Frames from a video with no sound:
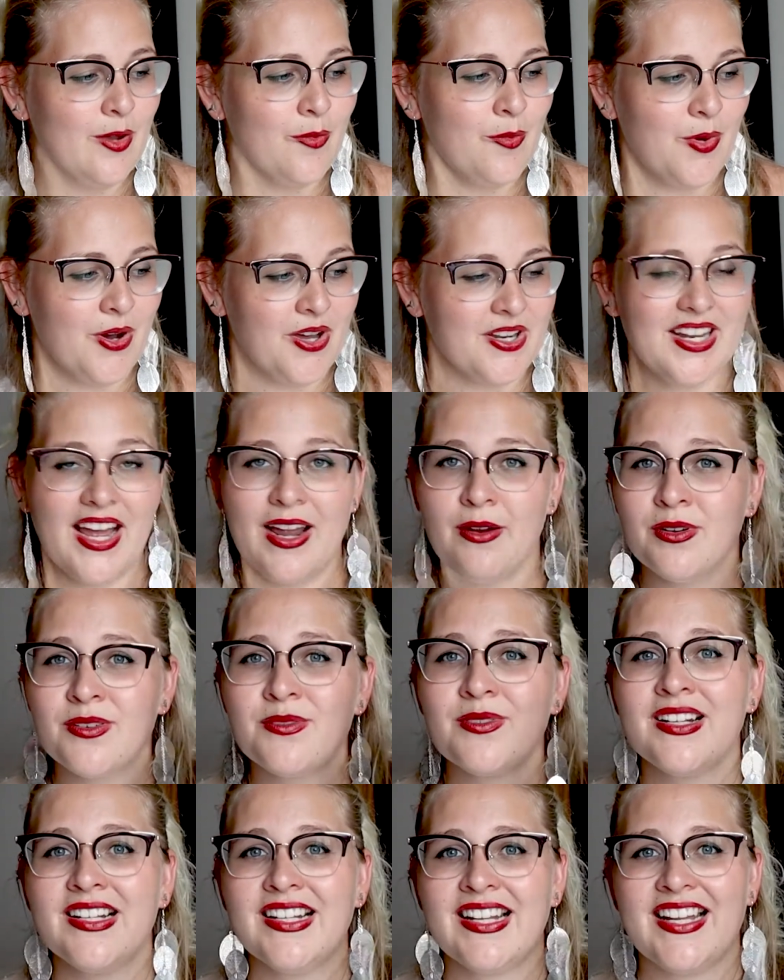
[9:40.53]
But I would
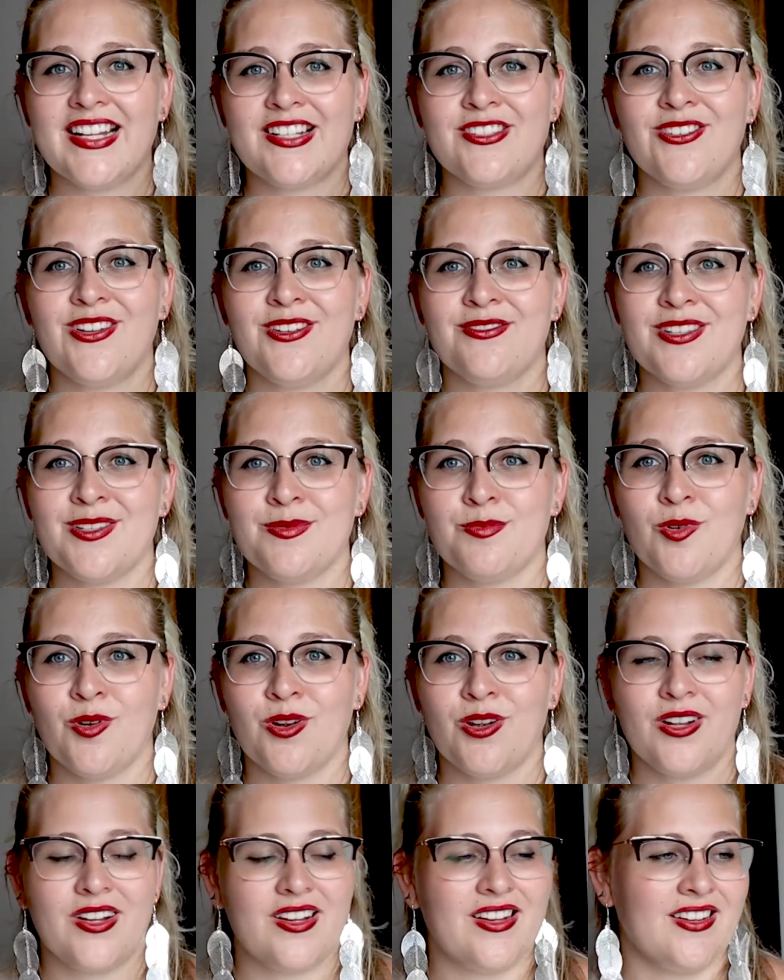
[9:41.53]
really like to give this
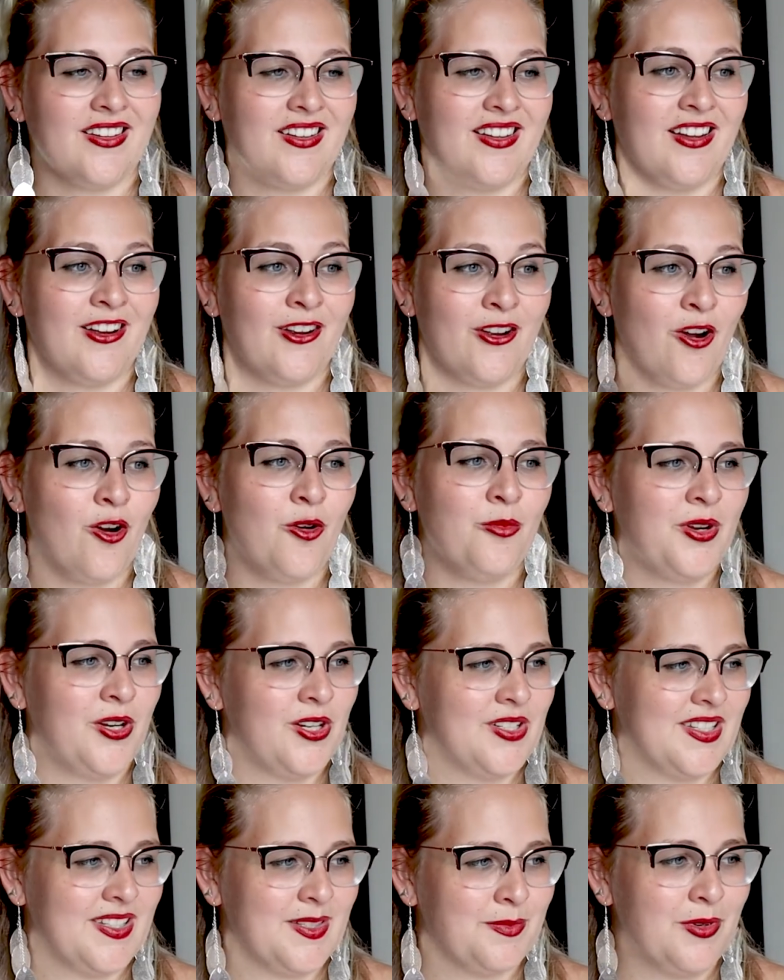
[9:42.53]
book a go,
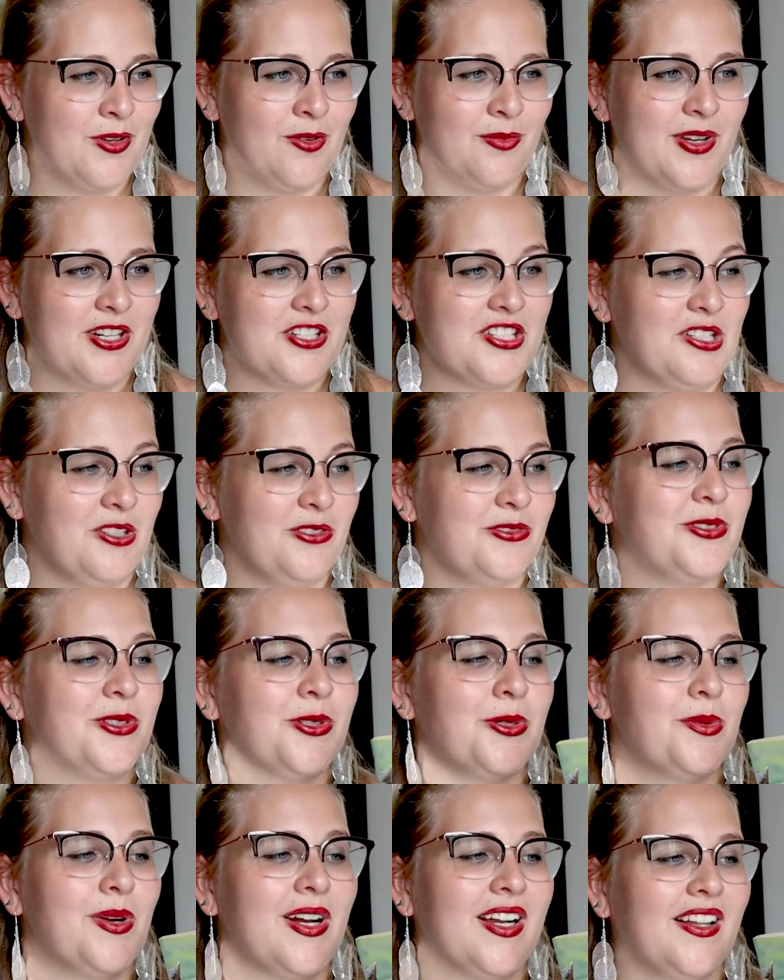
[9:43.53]
because it's been on my shelf for
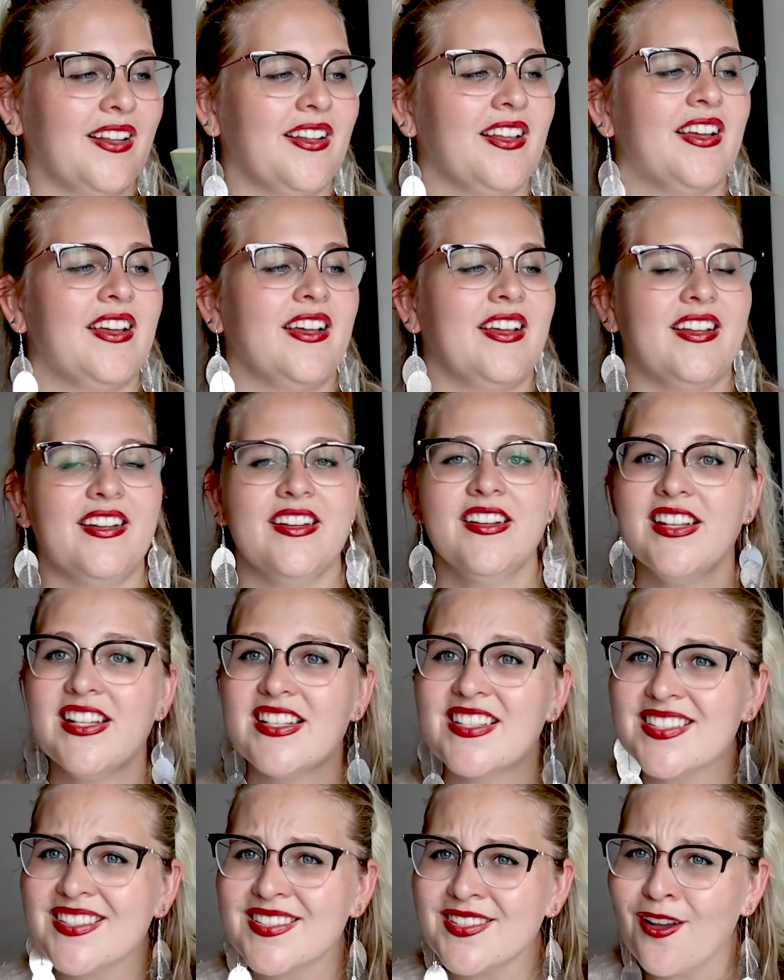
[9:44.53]
a while and
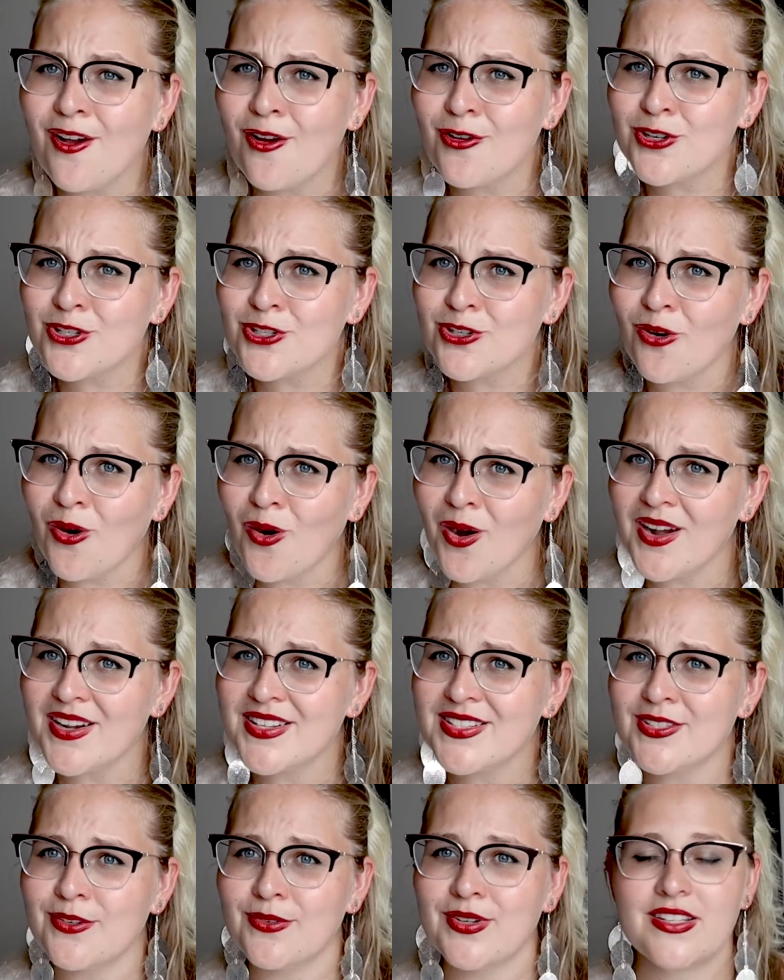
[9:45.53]
it's so
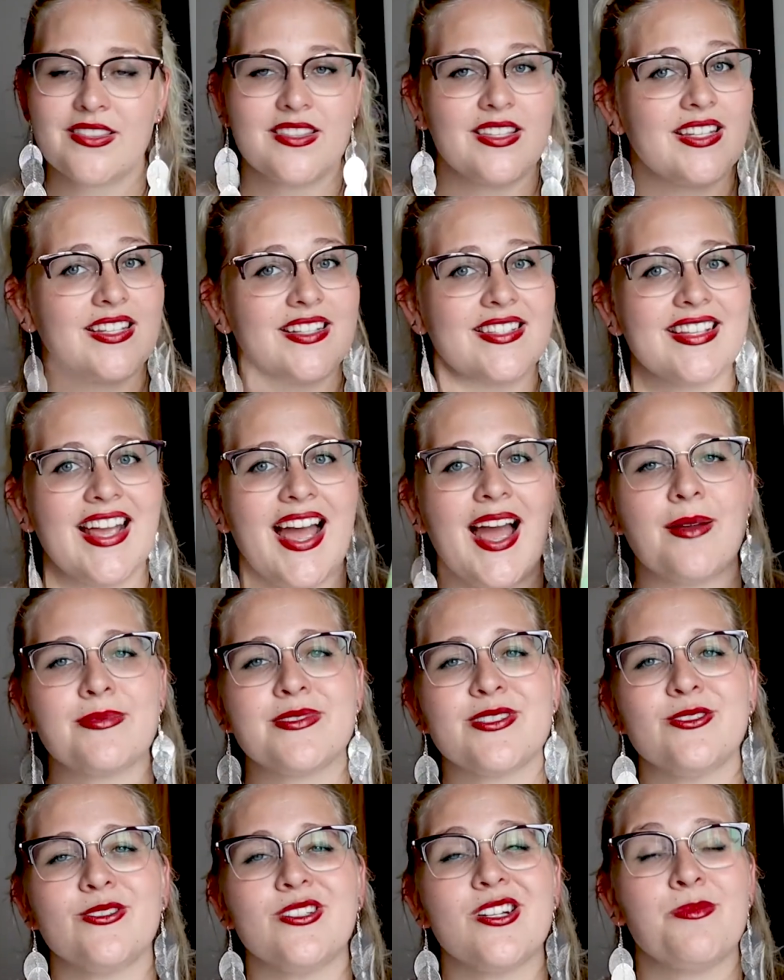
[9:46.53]
short, so I think it's
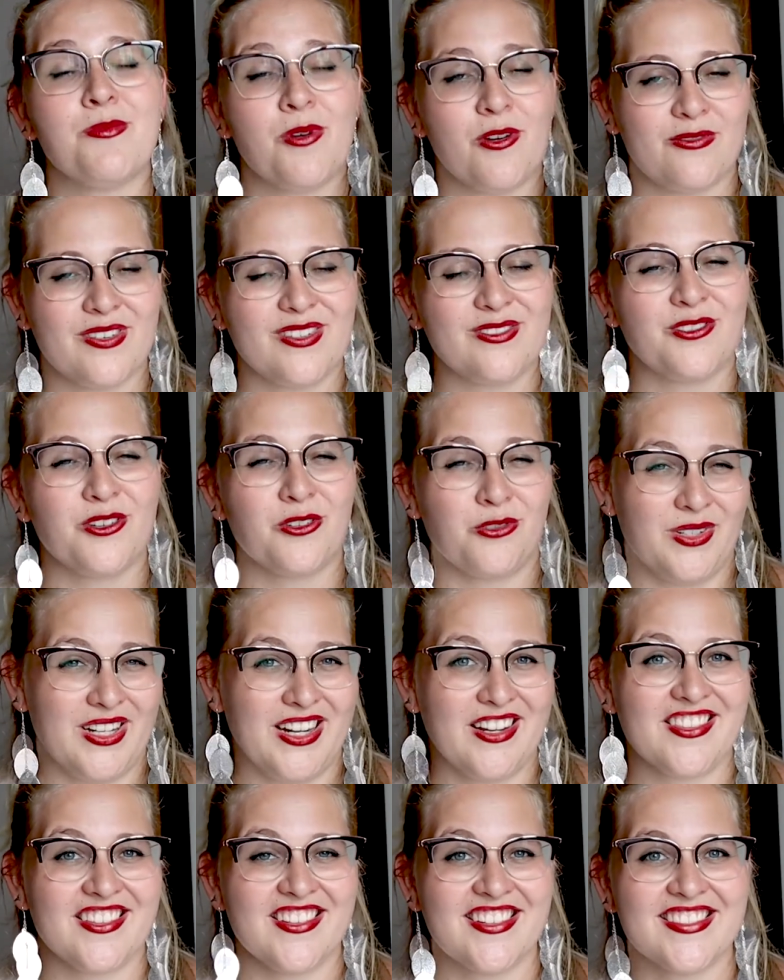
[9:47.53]
absolutely perfect for a
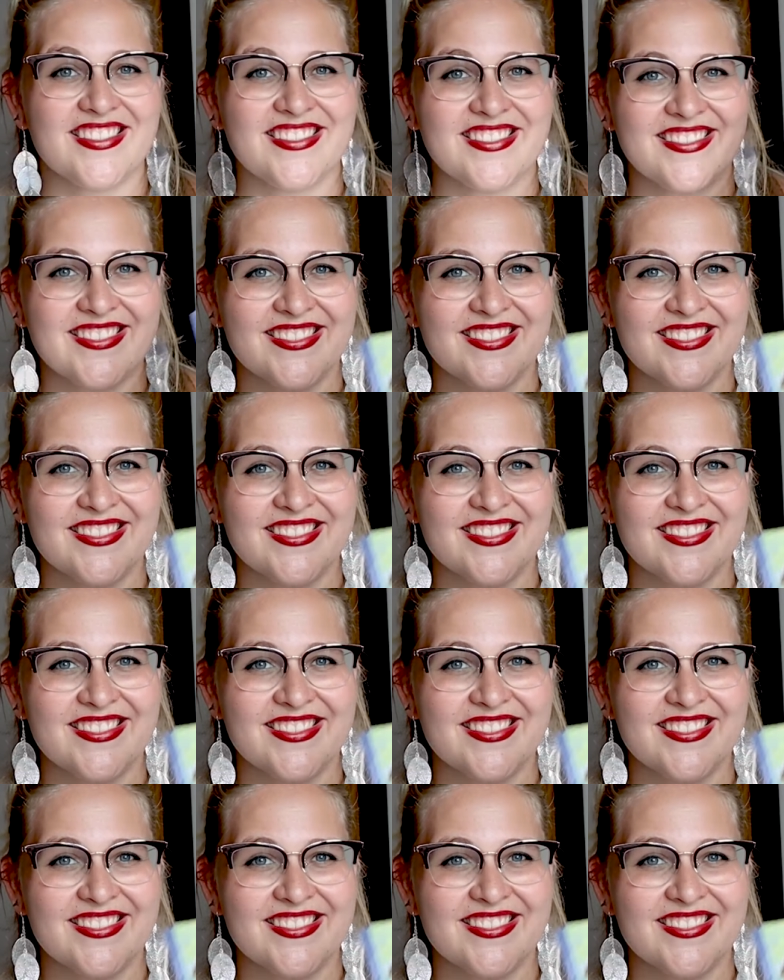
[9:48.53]
readathon.